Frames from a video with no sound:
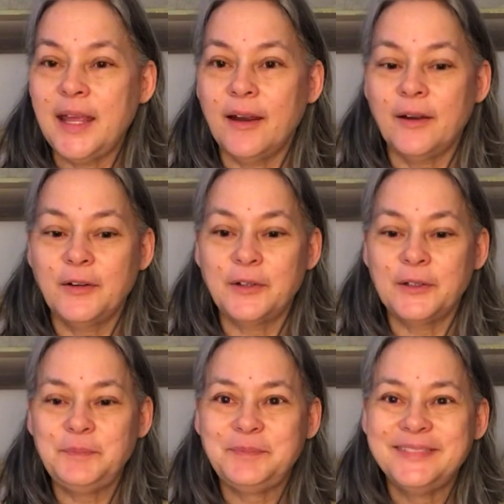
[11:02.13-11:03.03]

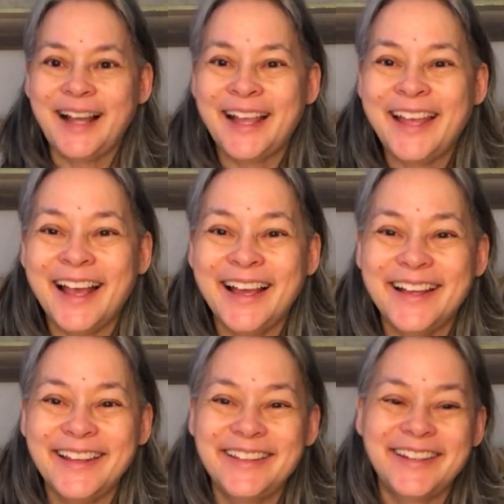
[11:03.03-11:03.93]
character,
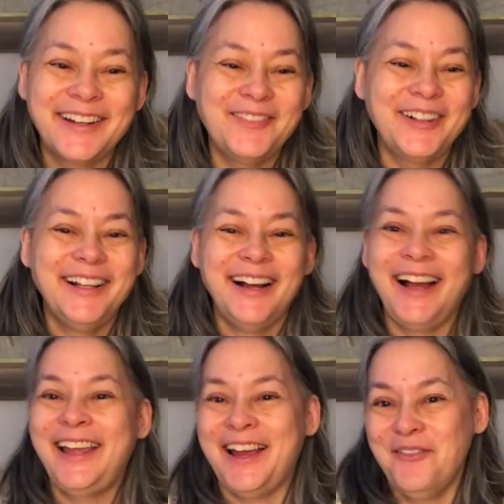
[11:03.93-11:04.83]
it's terrible,
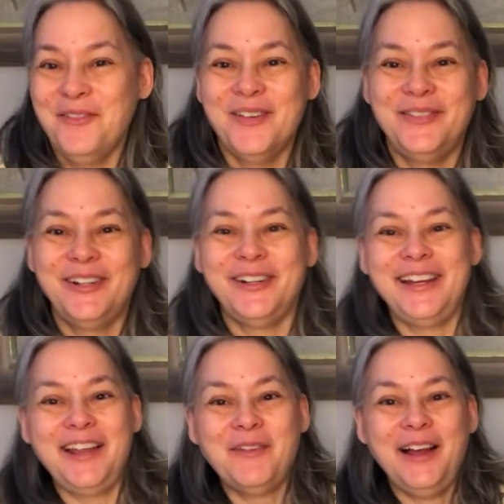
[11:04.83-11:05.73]
I can't remember her
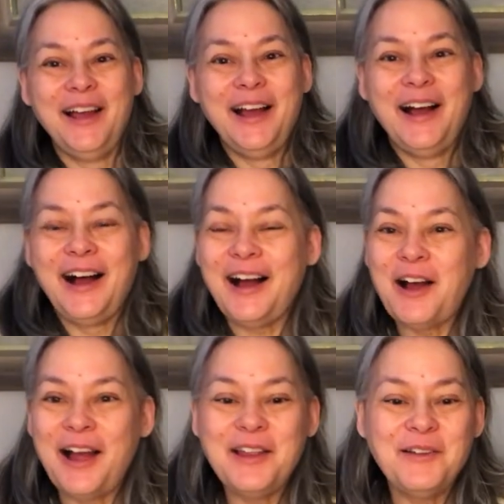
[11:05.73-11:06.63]
name.
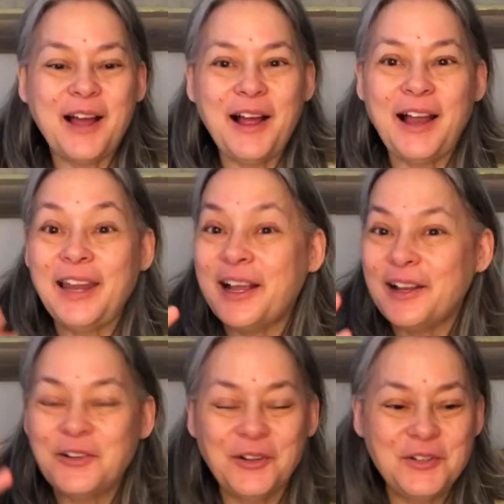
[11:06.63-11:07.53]
I like
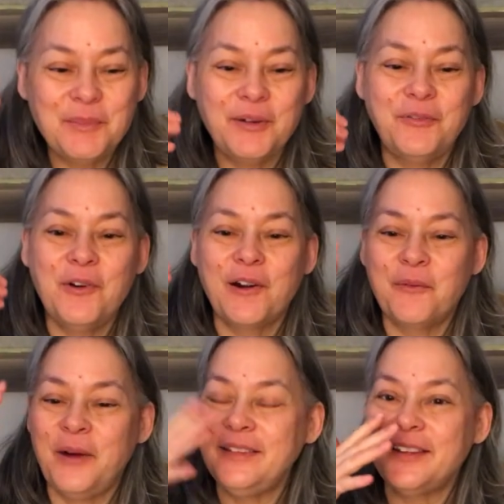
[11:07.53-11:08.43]
I told you
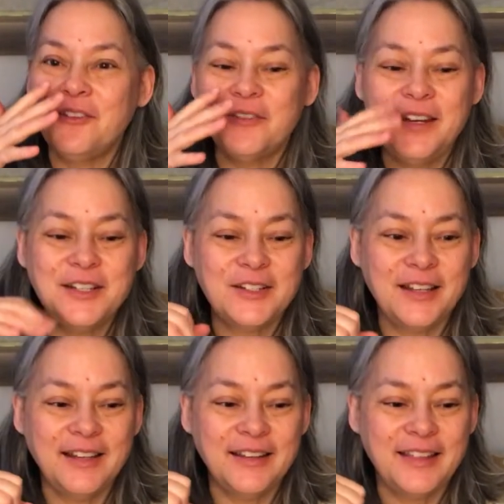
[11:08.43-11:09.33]
before, once I finish
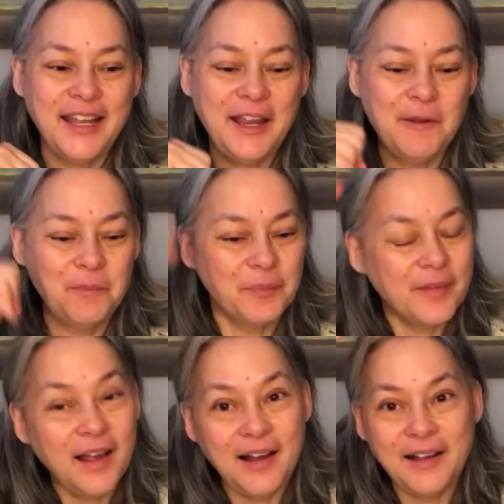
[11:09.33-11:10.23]
a thing,
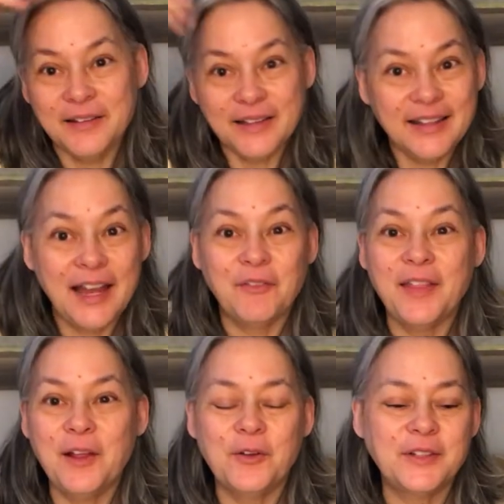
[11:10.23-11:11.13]

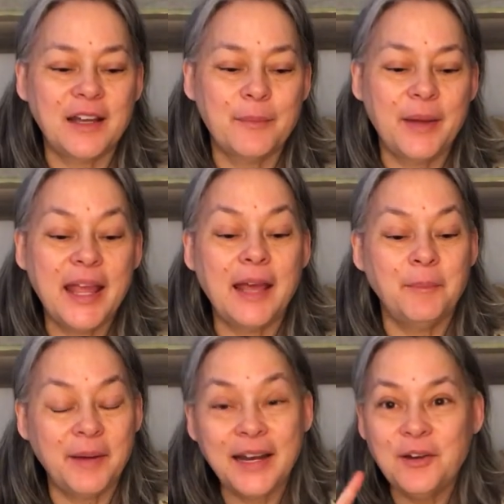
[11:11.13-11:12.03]
everything goes out of my head,
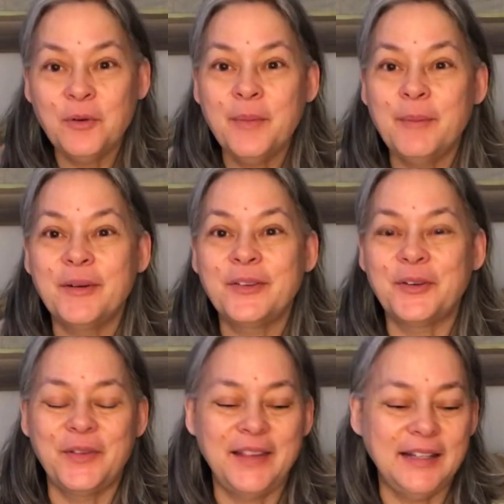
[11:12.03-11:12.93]
but I do remember
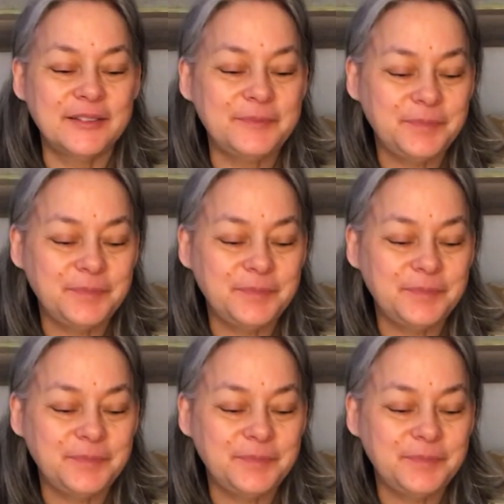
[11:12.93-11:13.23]
certain things.